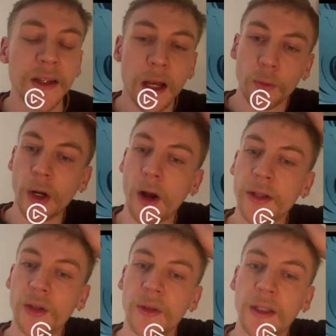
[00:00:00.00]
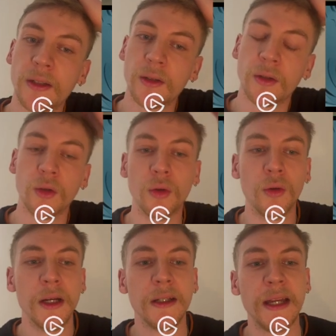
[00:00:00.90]
we also need to
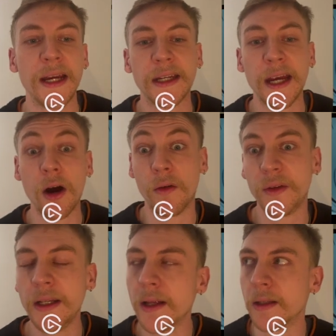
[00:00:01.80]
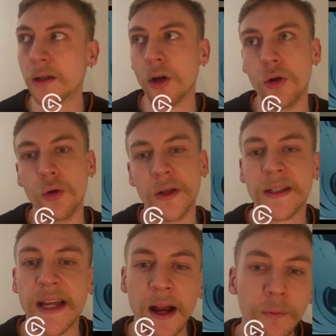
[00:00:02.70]
take care of either the Kaloon
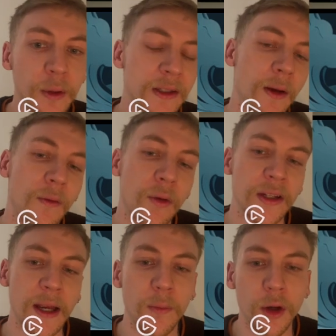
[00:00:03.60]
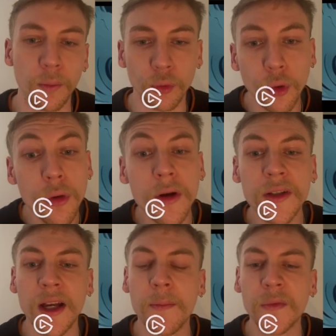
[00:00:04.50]
itself, with, for example, a Bruno or
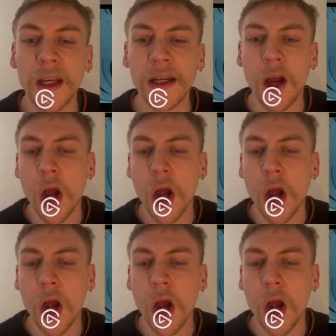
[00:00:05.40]
something,